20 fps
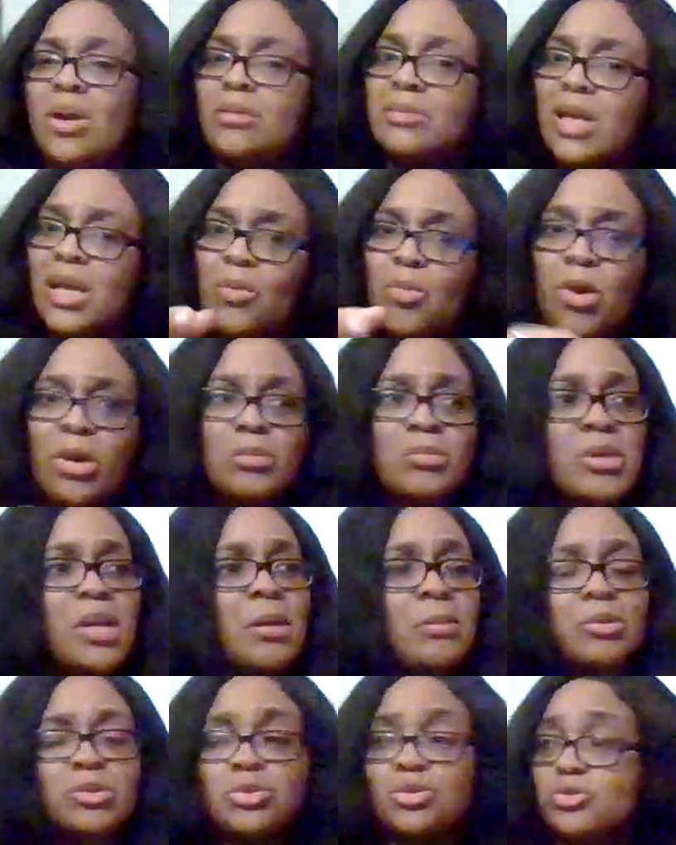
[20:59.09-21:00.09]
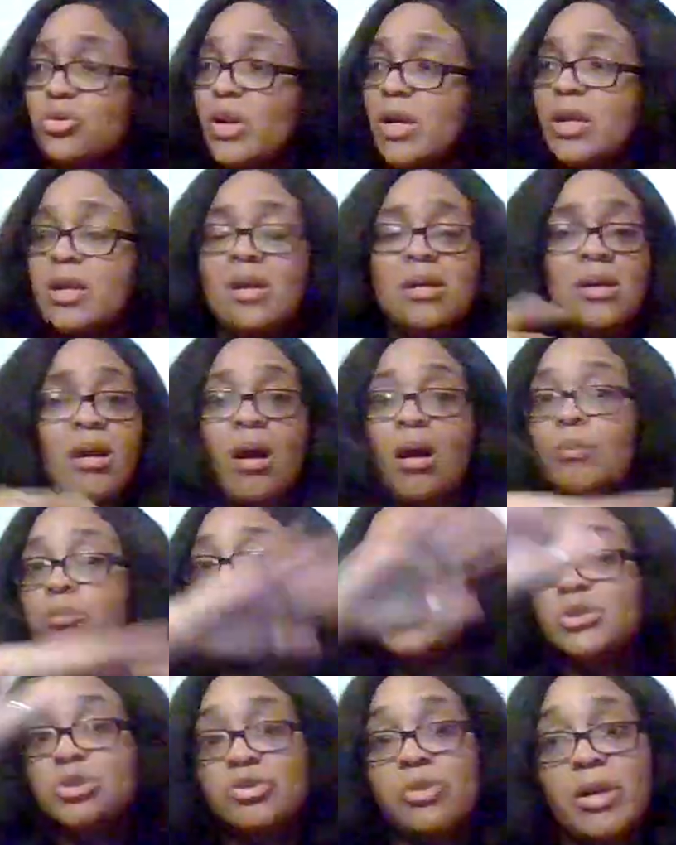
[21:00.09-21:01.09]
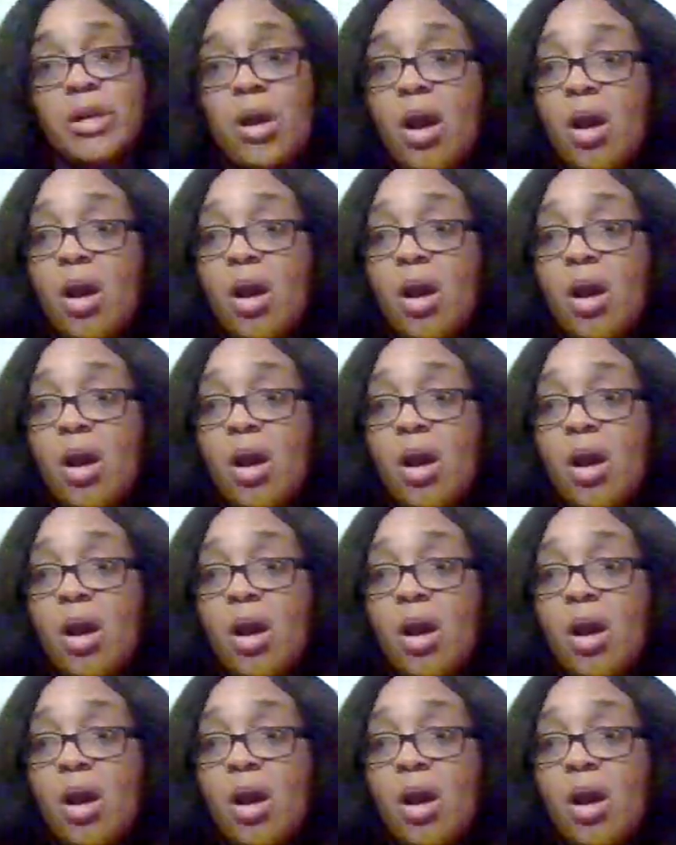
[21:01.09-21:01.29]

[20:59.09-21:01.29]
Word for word: they want to be able to trade portray